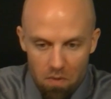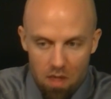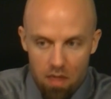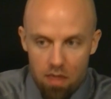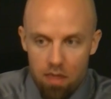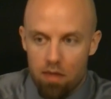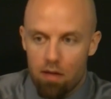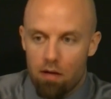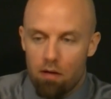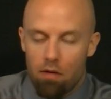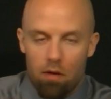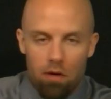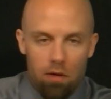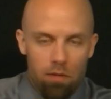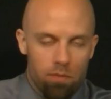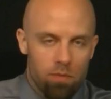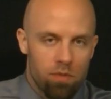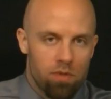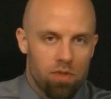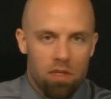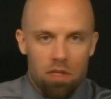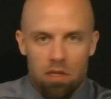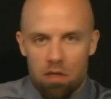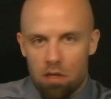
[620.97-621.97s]

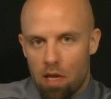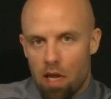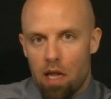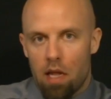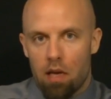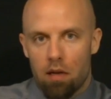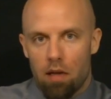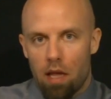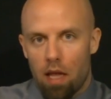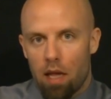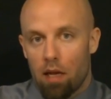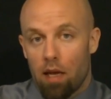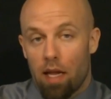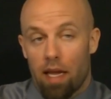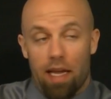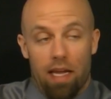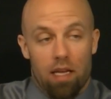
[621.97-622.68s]
theorems and I